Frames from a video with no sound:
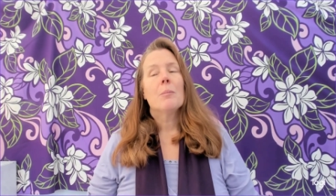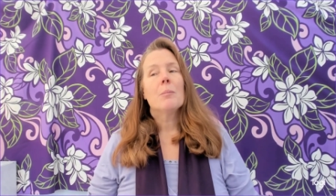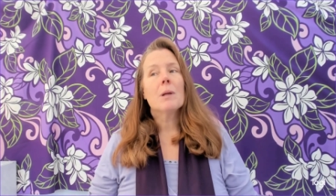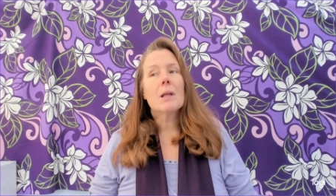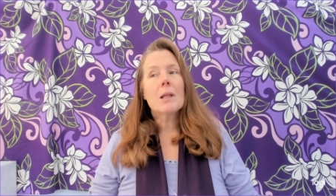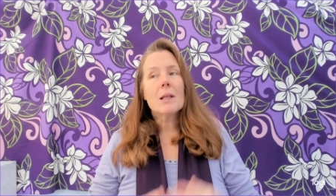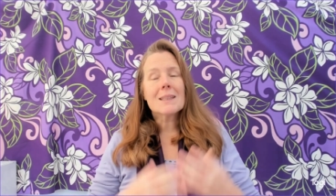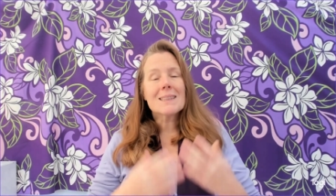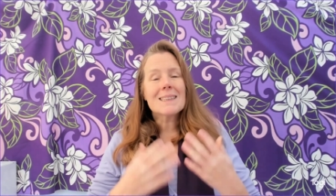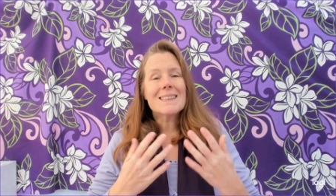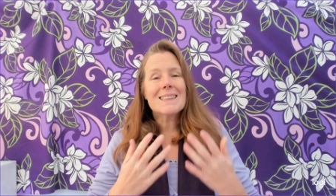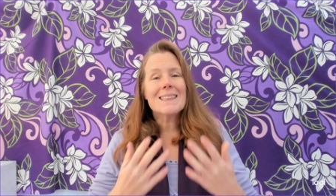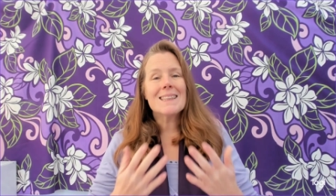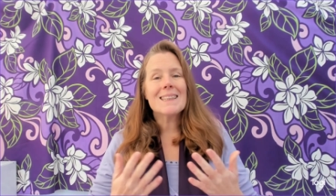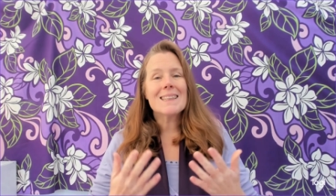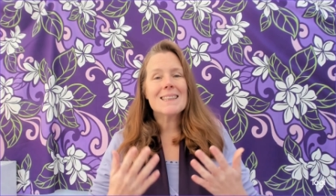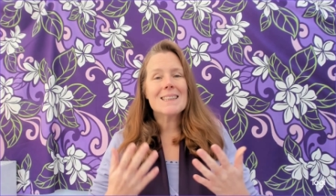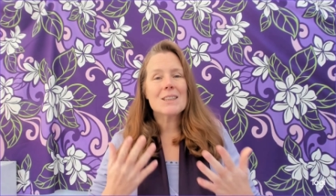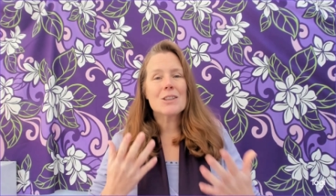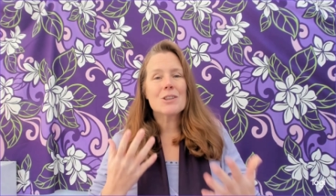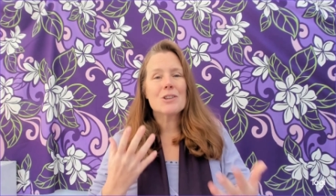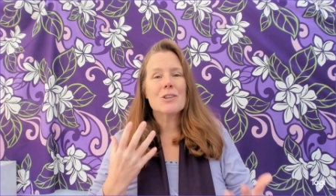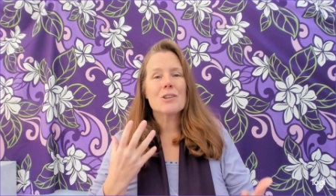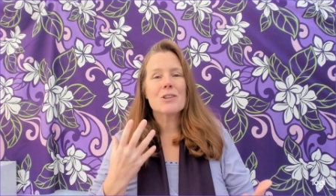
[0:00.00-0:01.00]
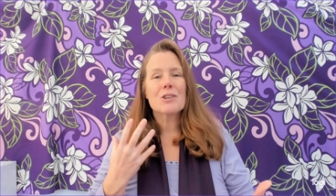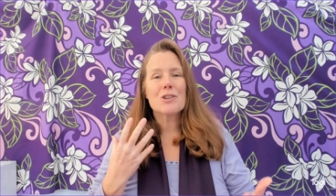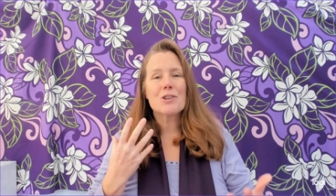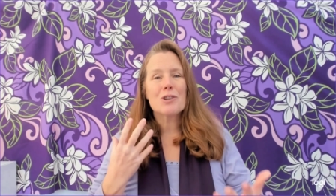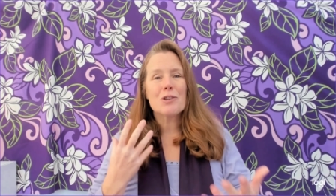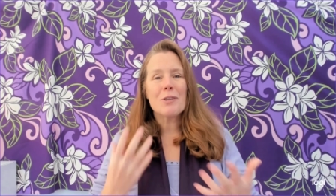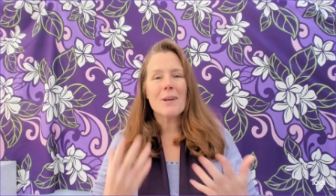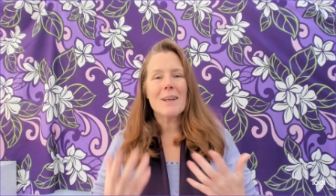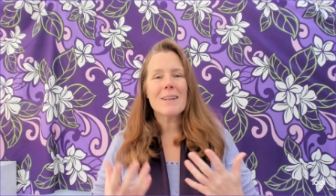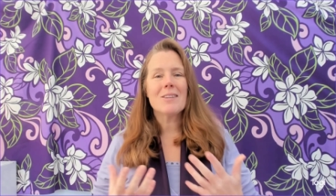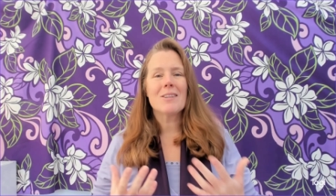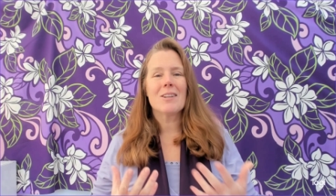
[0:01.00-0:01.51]
Because this
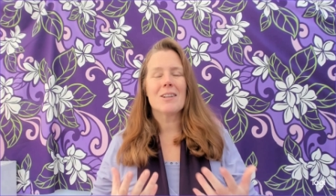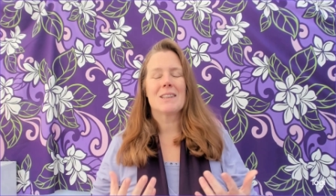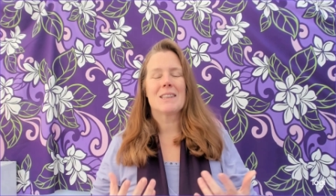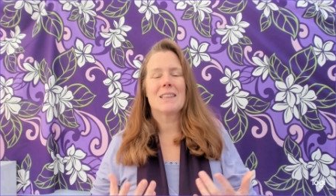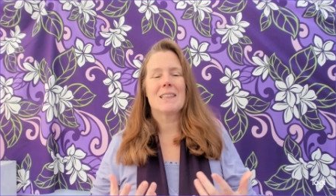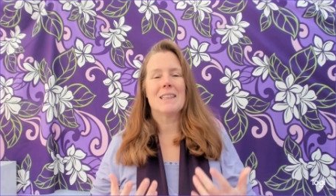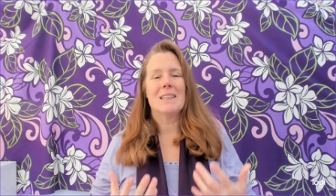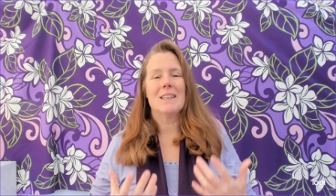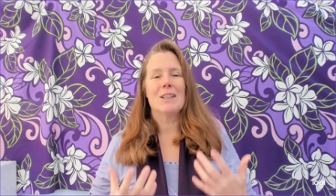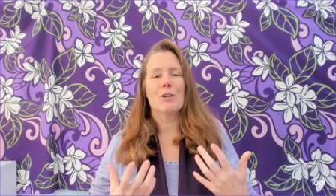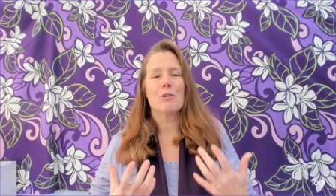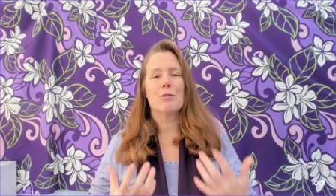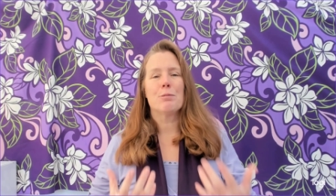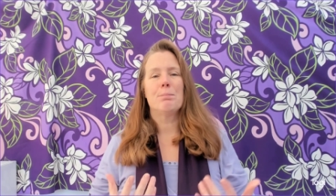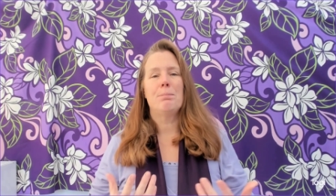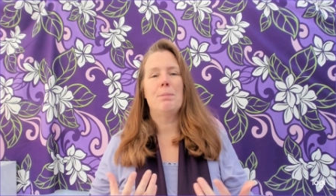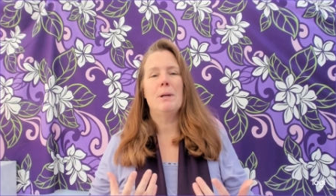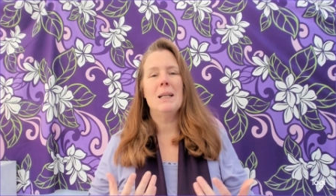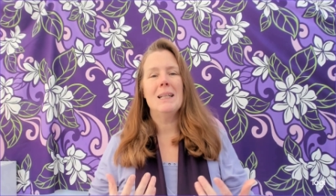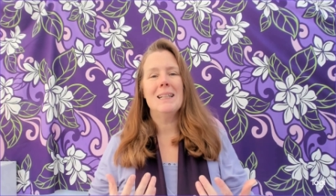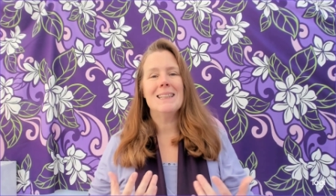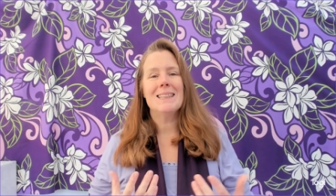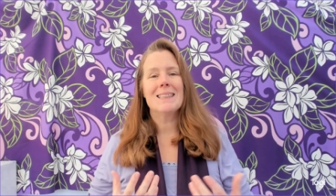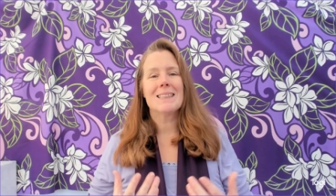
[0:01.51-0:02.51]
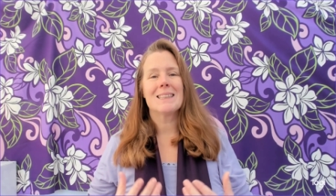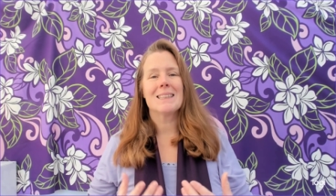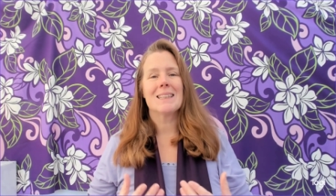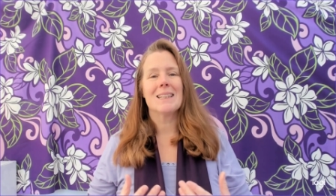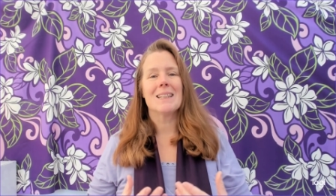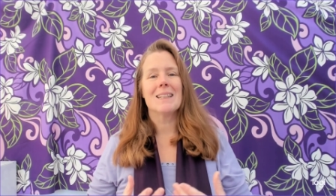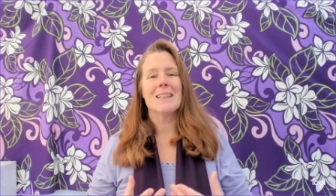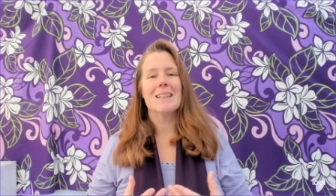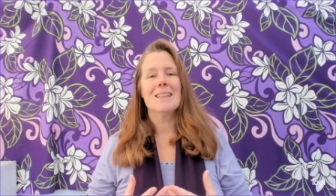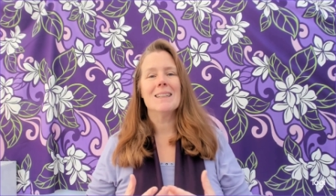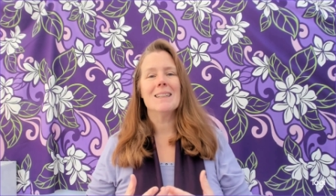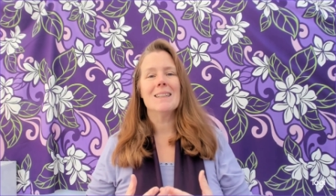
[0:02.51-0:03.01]
strategy of
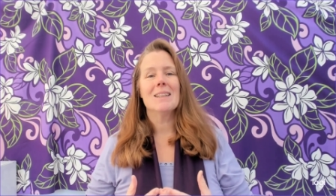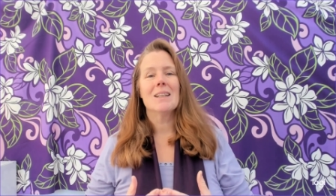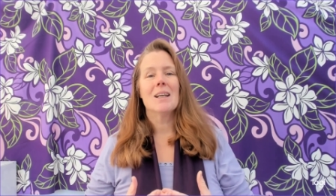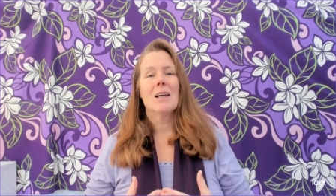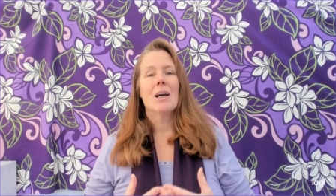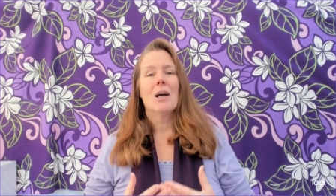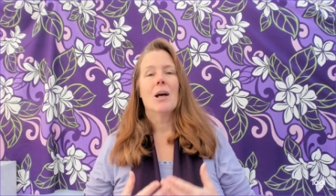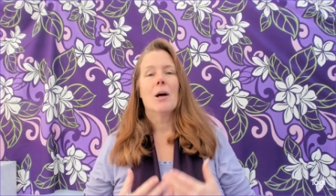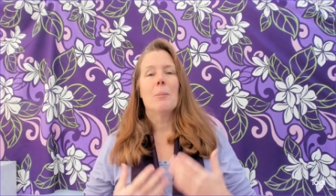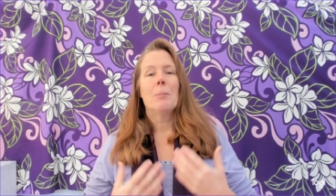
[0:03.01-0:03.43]
pleasing